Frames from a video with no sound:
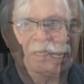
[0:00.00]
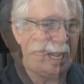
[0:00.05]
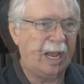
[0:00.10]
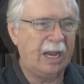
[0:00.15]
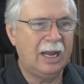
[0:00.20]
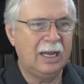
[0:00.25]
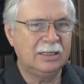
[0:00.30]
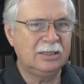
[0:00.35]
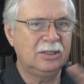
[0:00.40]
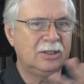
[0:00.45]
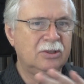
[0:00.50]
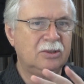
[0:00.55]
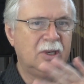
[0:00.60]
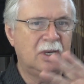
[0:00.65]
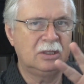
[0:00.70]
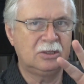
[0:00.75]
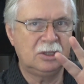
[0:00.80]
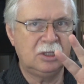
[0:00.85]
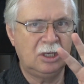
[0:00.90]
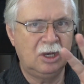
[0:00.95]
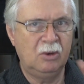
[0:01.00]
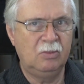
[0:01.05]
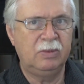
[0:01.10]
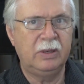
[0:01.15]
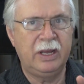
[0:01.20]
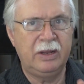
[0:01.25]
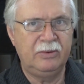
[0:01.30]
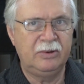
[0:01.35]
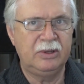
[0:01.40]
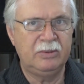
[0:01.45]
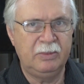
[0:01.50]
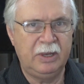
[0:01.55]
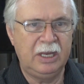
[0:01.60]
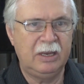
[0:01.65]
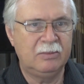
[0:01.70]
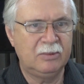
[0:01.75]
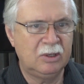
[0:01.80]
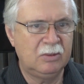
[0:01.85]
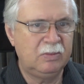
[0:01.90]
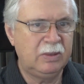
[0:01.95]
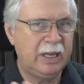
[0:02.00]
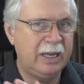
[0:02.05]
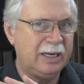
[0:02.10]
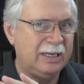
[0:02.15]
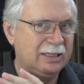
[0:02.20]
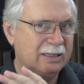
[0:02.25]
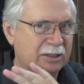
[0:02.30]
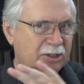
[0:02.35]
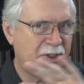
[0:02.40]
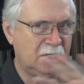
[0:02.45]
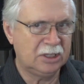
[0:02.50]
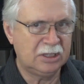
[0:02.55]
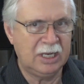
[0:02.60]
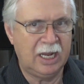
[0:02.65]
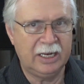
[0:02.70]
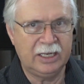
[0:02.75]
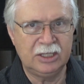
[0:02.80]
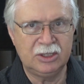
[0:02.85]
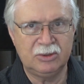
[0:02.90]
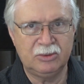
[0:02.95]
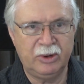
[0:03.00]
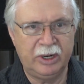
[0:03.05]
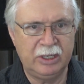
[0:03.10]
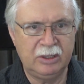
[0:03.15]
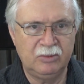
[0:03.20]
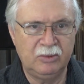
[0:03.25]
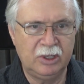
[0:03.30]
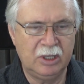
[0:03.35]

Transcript: I like to do a slow play with me. I'm going to play it just like it's written,